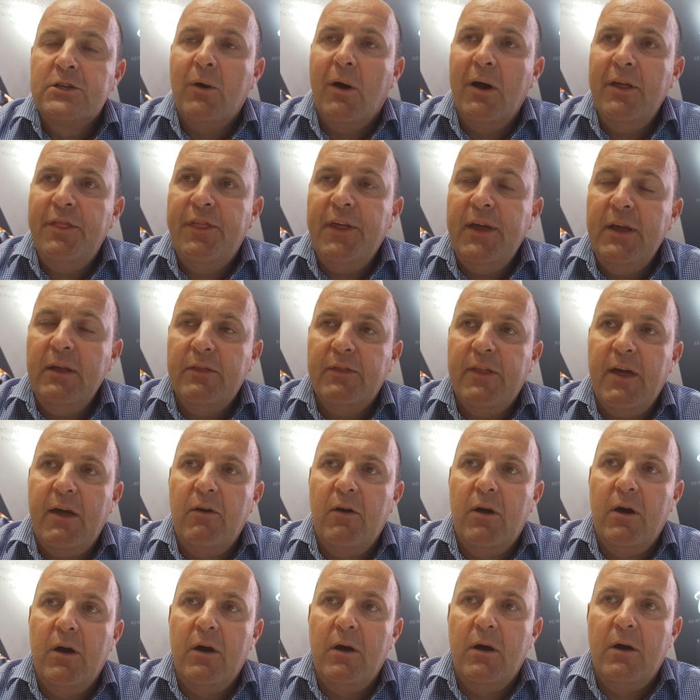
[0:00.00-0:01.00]
So I think
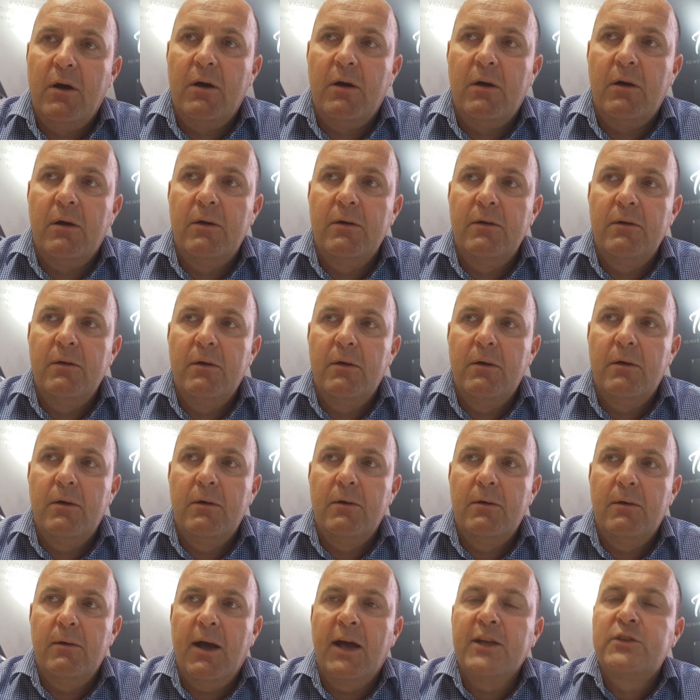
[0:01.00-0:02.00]
there are,
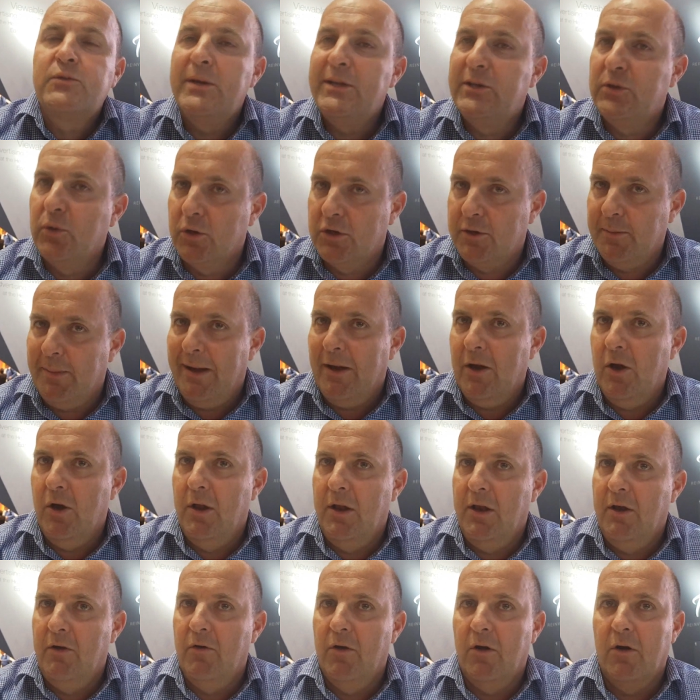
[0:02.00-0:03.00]
as we talked about
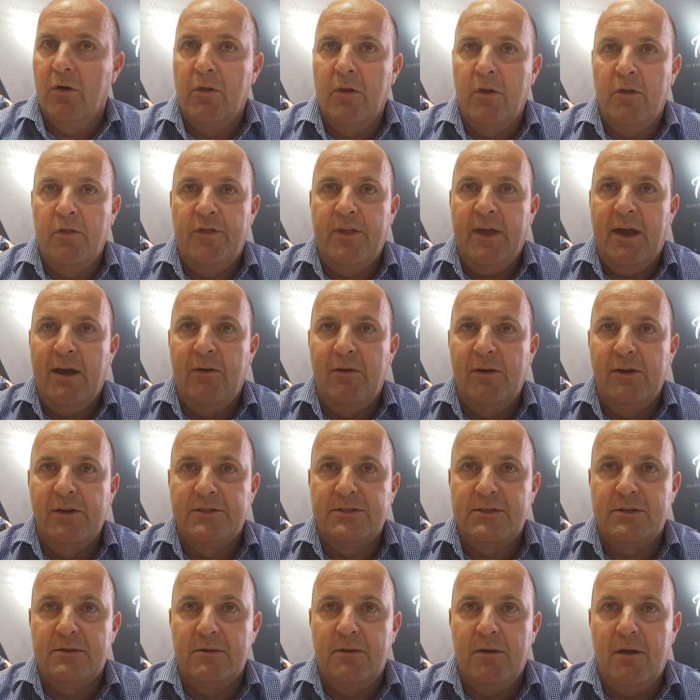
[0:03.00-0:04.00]
earlier on, there
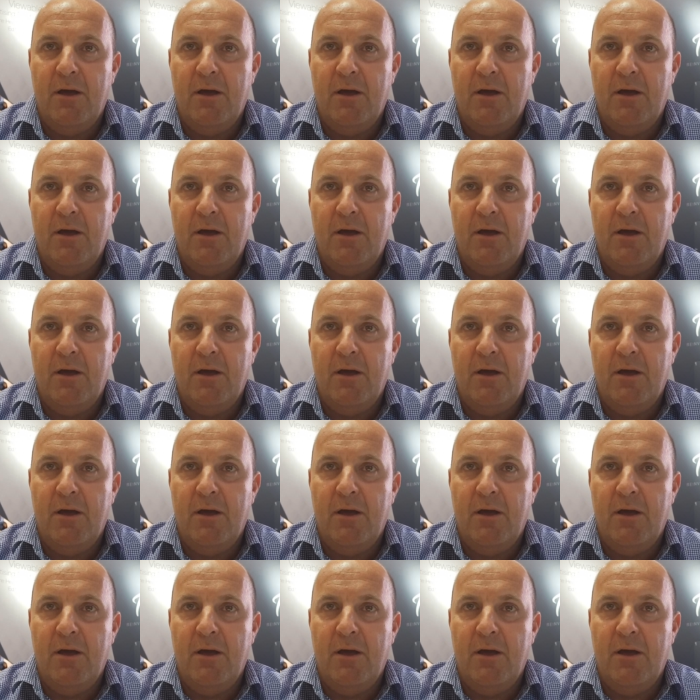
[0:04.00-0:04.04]
is